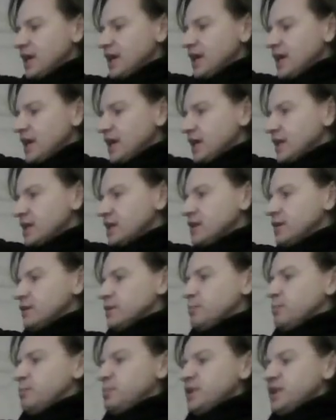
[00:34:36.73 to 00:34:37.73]
and
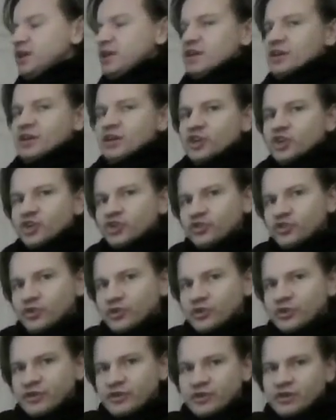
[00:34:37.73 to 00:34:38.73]
be
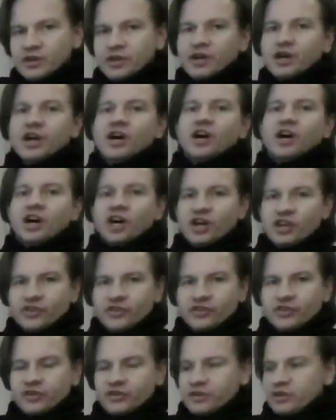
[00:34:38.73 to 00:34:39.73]
your
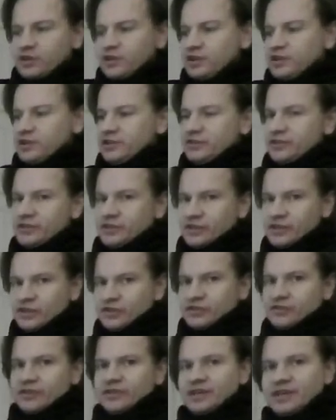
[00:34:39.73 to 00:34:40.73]
undercolor.
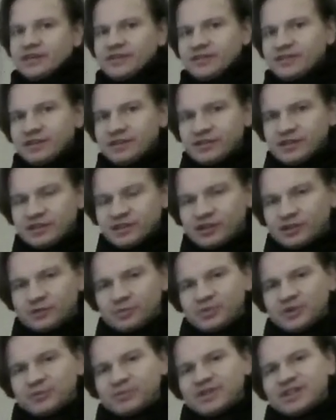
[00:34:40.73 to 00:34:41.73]
So that's a lot
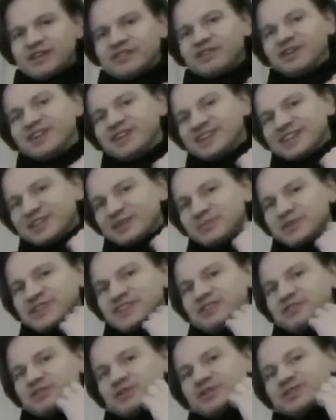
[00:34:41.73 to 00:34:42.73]
of people have a little bit
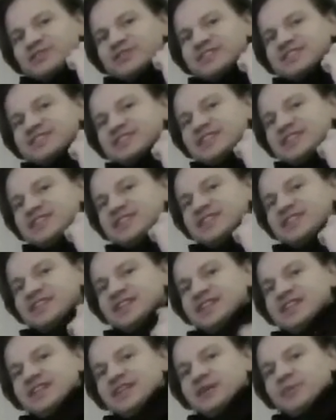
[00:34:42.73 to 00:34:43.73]
difficult to understand that,
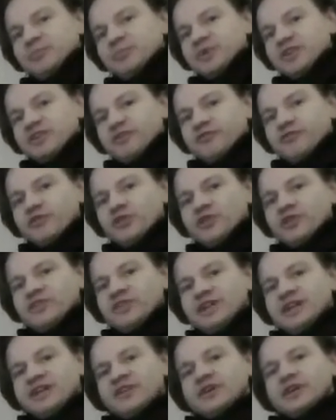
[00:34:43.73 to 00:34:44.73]
but the front
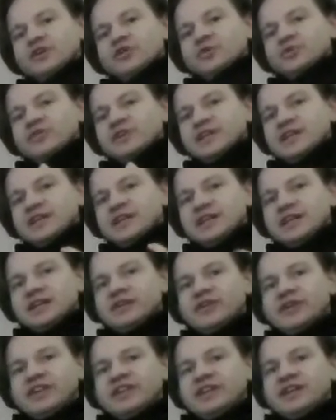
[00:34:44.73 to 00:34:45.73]
area goes in
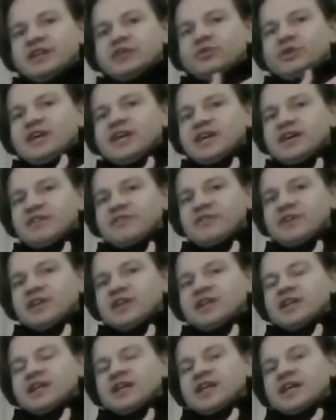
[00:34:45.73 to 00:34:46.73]
here, and then you have
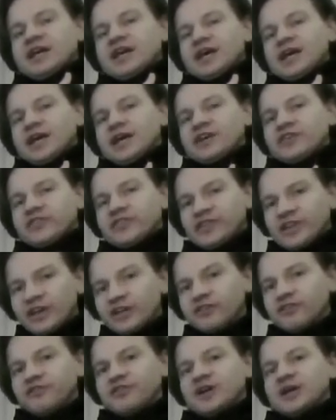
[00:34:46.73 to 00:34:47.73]

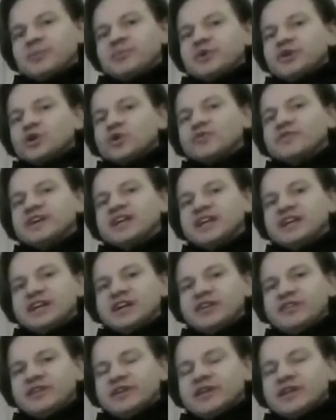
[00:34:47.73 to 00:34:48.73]
another fabric over
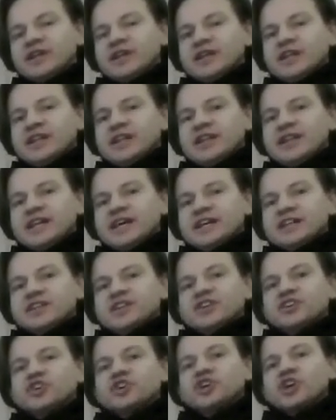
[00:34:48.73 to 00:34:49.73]
here that
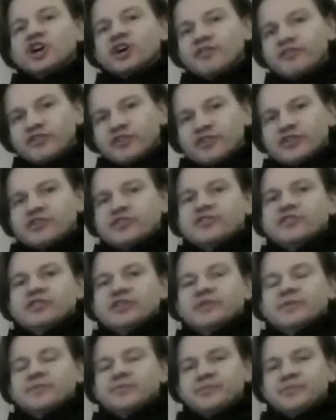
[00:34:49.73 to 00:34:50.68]
covers